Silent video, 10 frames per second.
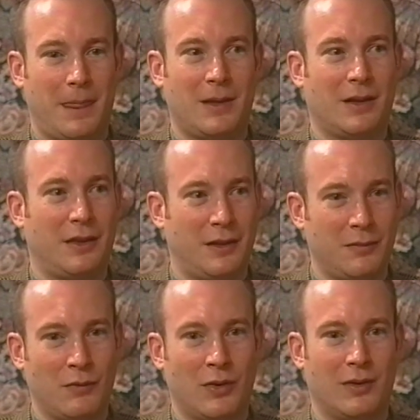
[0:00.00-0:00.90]
you know, I
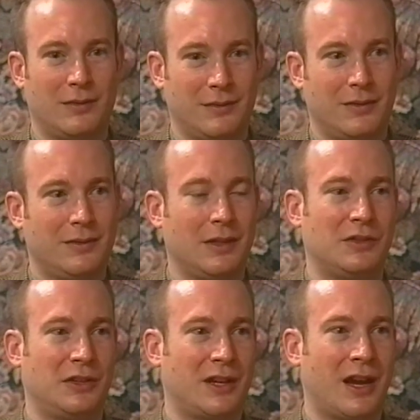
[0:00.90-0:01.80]
think more
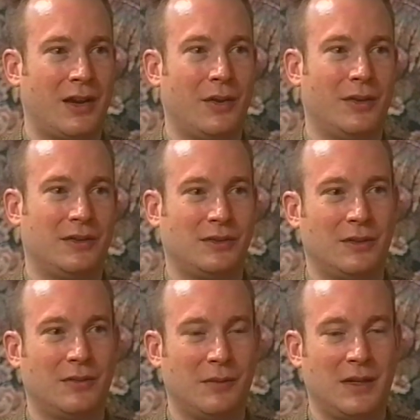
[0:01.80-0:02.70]
in Chicago, it
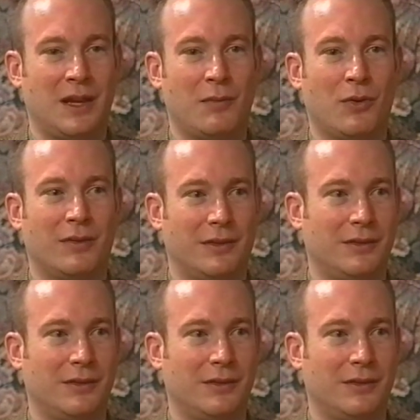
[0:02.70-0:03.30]
sort of became more of